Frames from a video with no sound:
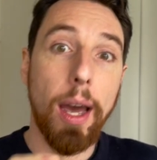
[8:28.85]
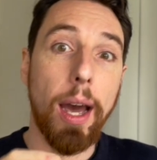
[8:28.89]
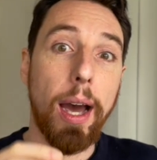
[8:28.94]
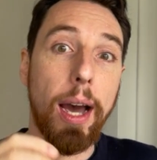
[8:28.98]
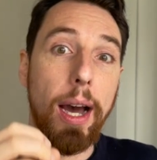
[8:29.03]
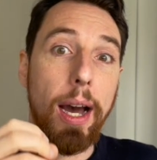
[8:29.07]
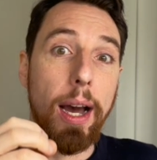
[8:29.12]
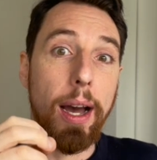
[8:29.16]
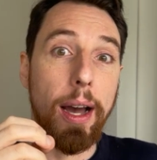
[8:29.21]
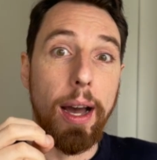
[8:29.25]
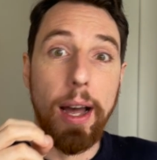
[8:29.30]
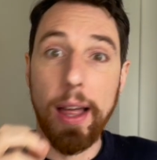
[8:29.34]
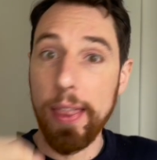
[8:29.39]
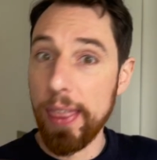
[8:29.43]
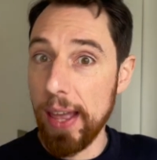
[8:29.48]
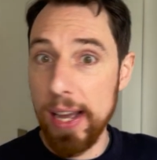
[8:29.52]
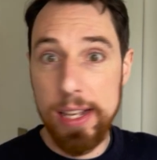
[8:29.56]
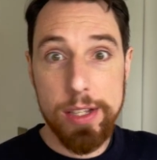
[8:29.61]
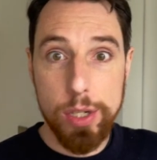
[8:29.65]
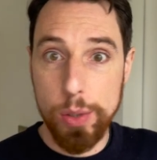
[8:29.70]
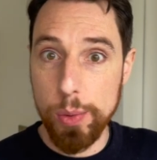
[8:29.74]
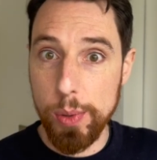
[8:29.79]

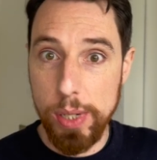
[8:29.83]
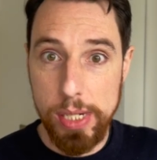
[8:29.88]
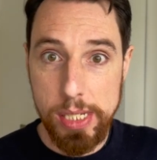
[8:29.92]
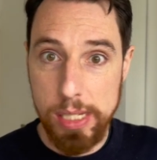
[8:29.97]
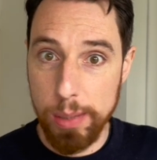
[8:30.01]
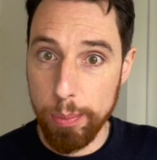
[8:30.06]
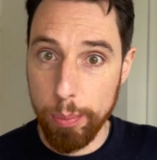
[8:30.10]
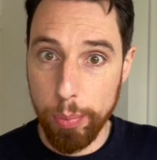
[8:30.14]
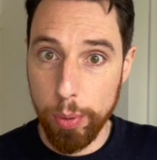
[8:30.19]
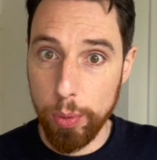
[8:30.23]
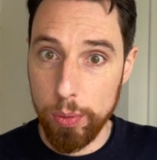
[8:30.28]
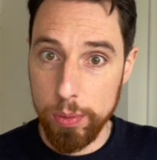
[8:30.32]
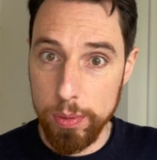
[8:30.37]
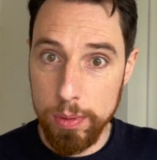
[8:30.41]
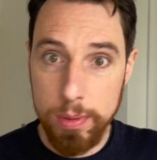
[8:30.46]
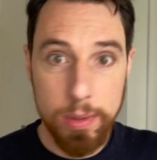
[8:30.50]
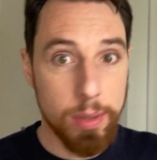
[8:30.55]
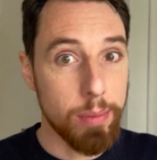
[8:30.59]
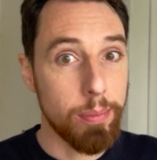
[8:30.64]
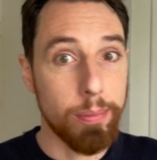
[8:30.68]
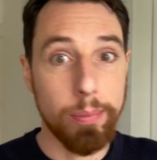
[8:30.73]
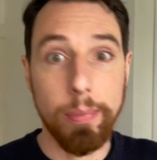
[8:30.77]
That's always
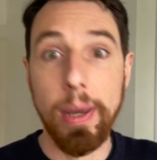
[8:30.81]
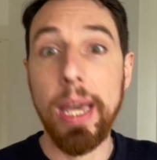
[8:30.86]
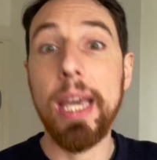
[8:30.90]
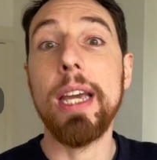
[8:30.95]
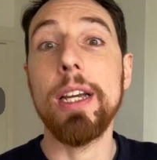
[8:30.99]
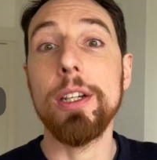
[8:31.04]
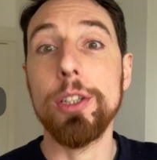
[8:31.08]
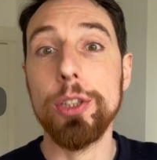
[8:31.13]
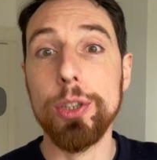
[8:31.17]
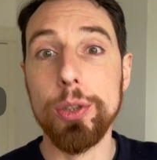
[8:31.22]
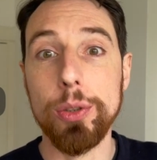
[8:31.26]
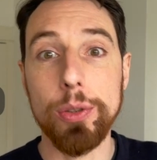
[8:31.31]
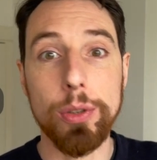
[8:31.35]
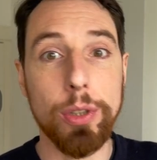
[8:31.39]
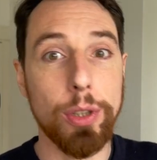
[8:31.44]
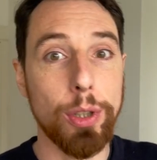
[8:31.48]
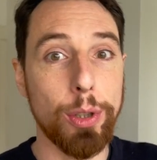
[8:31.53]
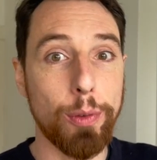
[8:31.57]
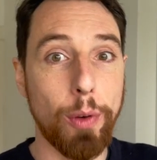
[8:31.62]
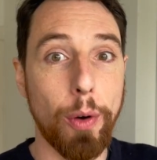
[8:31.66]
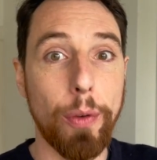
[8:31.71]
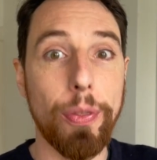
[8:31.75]
important. Making sure that
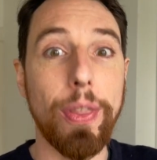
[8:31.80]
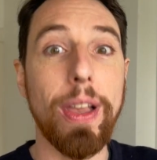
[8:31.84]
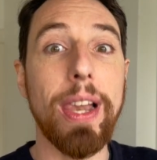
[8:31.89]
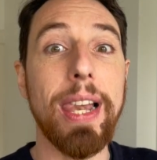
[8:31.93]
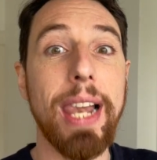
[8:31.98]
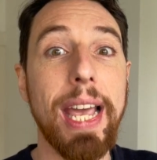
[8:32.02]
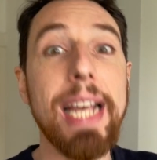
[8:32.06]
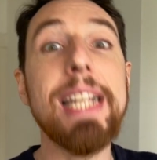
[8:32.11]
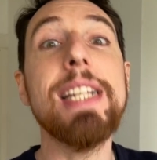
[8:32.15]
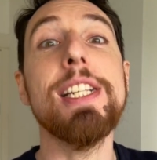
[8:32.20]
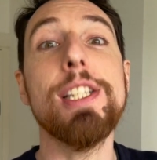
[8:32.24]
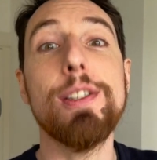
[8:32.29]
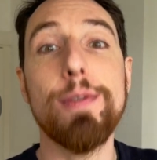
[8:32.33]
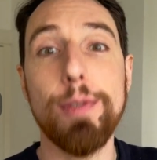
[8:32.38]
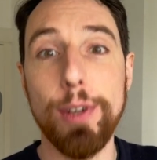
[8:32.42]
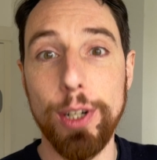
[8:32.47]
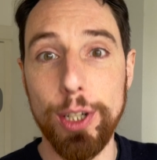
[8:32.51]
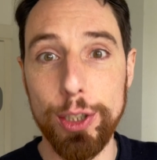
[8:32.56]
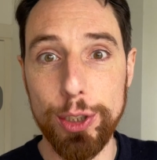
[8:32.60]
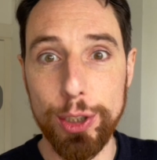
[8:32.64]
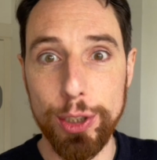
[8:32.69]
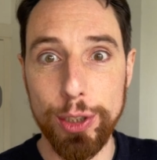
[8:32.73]
you've got the latest
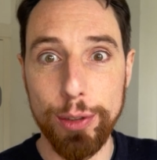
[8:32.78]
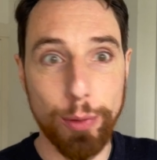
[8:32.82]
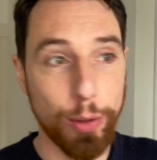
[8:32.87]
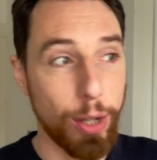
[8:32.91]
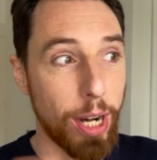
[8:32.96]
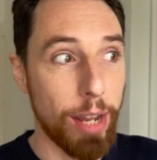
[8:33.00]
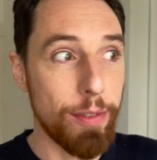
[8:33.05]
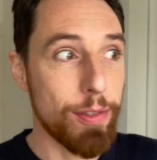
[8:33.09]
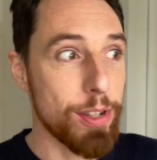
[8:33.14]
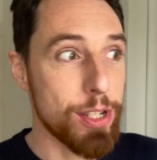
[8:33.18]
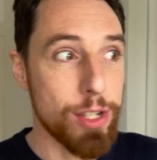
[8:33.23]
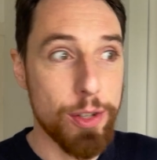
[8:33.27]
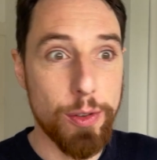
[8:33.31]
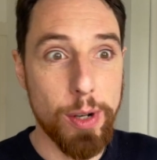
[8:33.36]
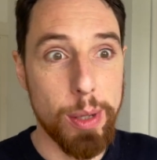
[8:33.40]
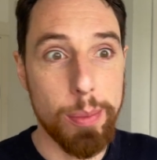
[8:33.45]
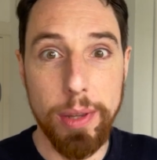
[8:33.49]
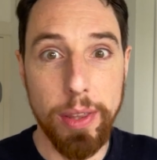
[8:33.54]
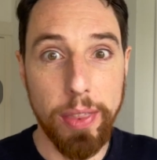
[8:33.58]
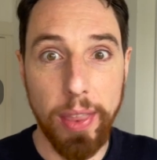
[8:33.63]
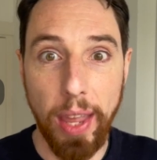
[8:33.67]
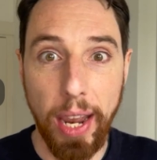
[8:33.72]
version of whatever
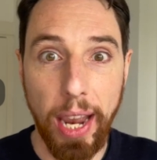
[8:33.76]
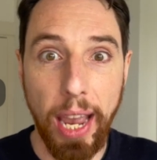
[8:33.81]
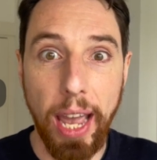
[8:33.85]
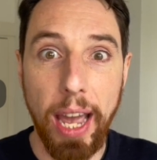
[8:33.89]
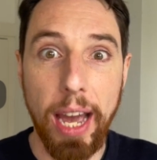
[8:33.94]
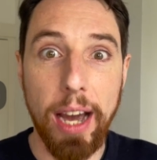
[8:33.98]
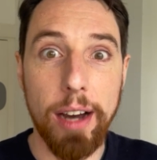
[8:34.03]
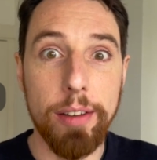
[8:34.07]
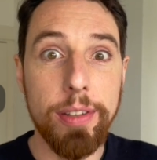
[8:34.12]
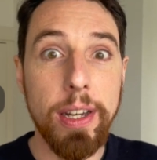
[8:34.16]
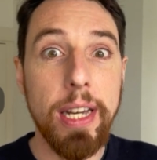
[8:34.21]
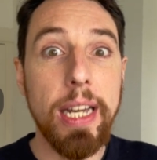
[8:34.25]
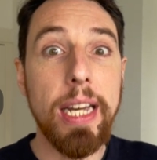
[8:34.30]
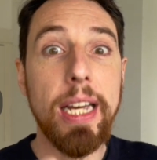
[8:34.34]
script that they have